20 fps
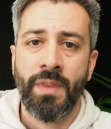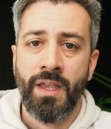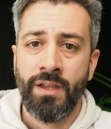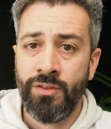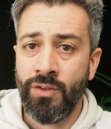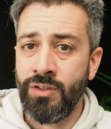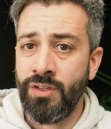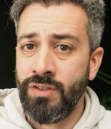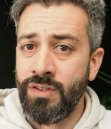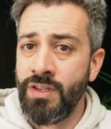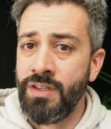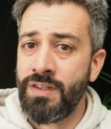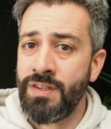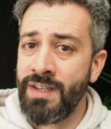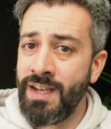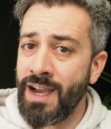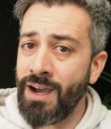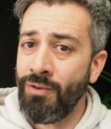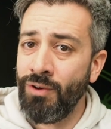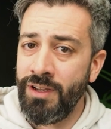So this is
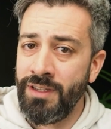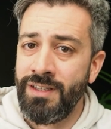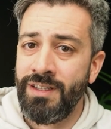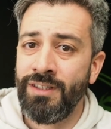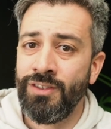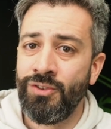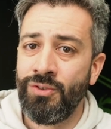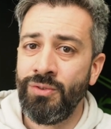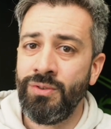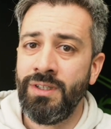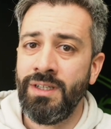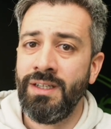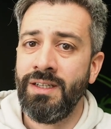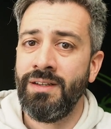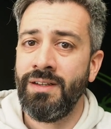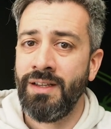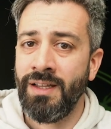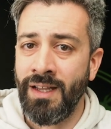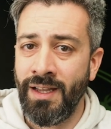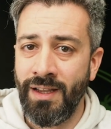now leading to
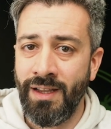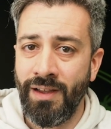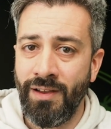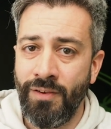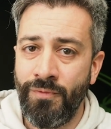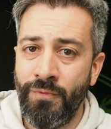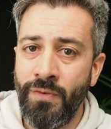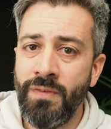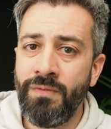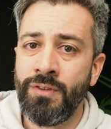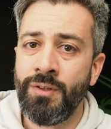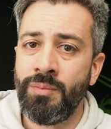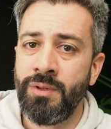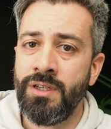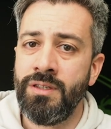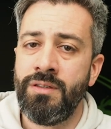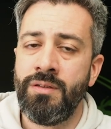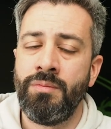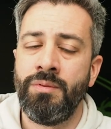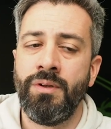the fifth
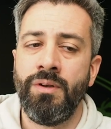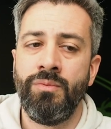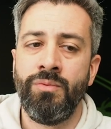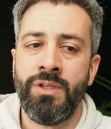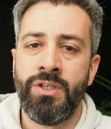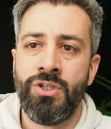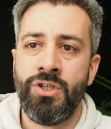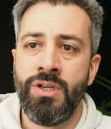principle, which